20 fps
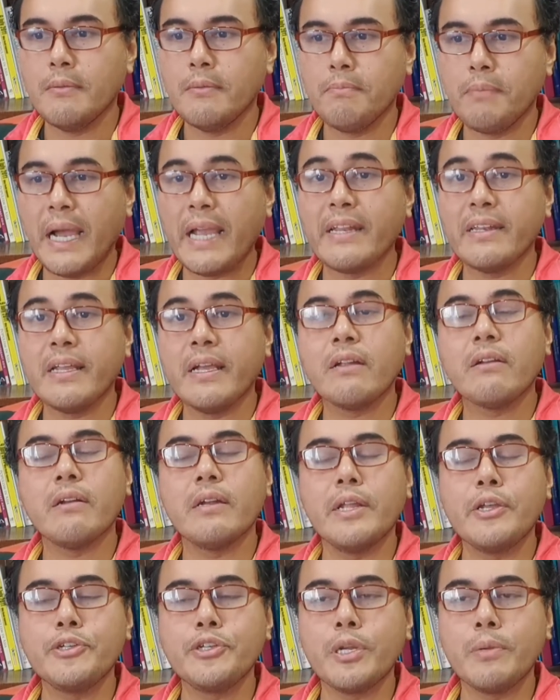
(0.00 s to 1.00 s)
binding
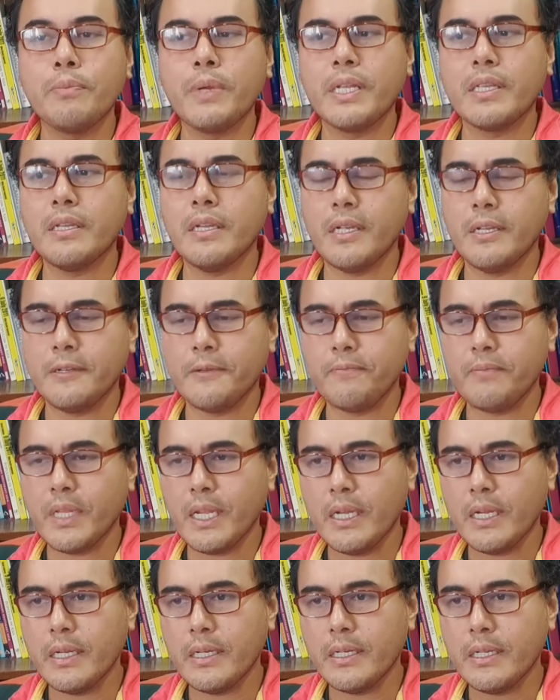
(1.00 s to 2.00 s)
relation between
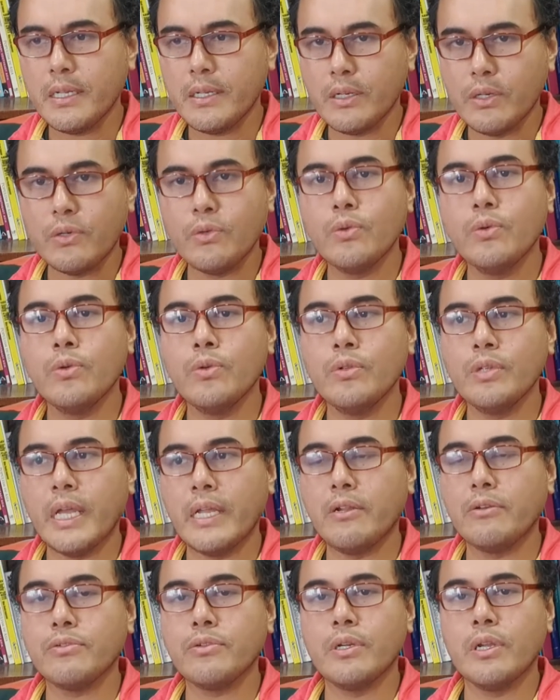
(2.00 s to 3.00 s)
the rule
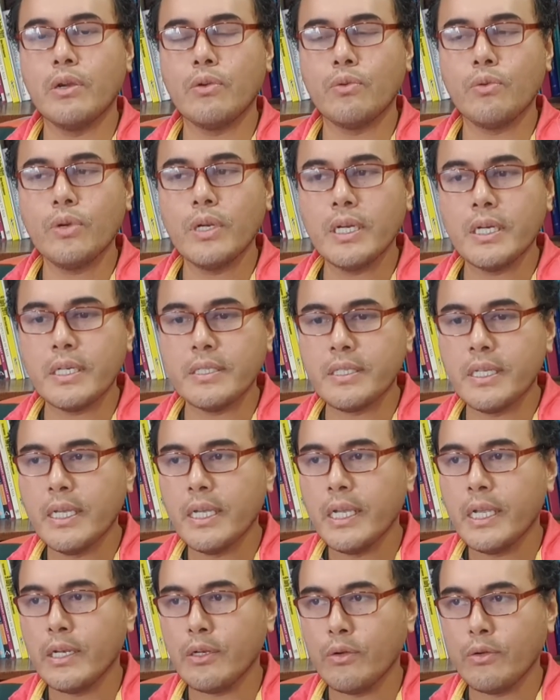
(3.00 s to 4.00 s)
and also the rulers
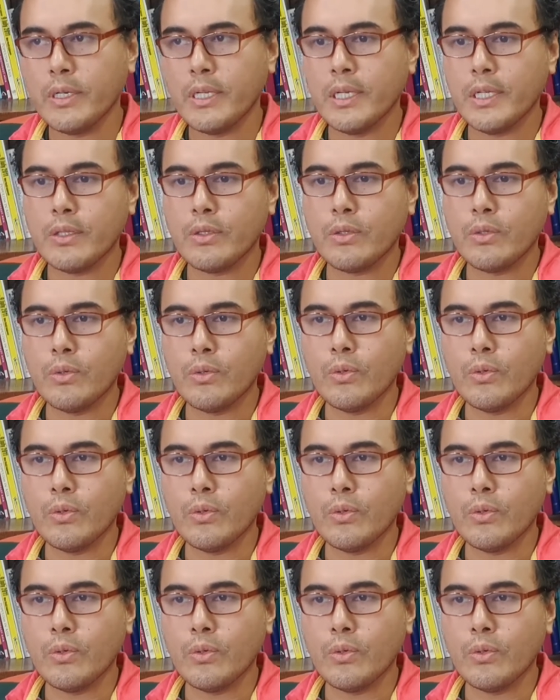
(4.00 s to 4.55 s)
in order to